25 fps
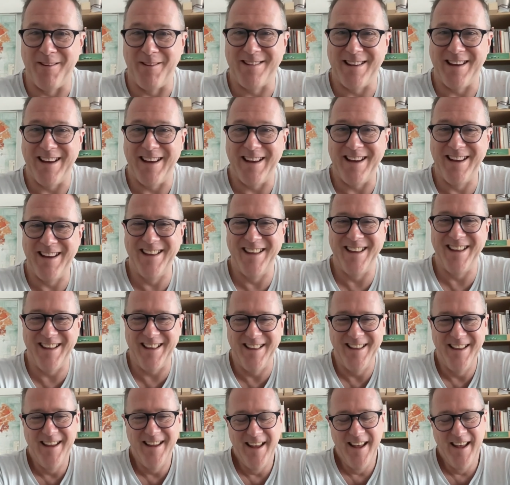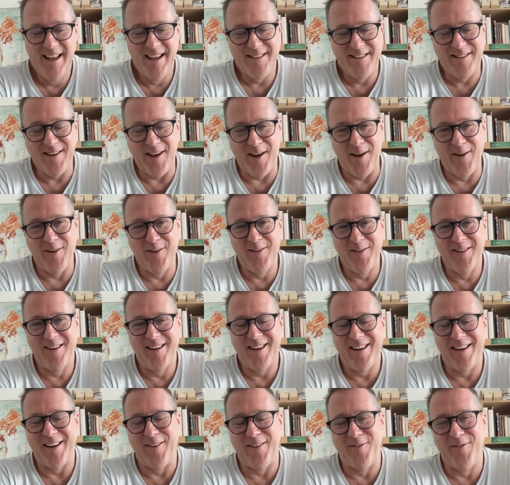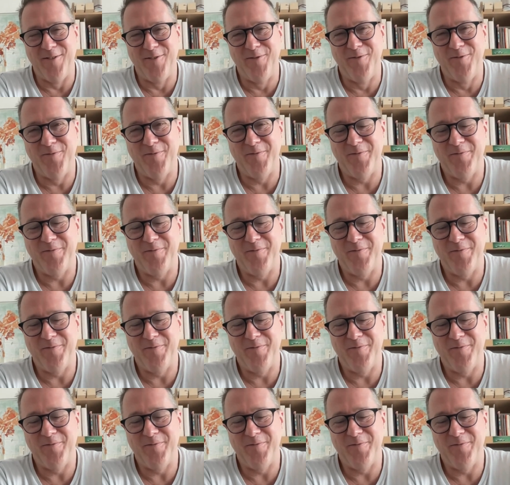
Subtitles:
say? So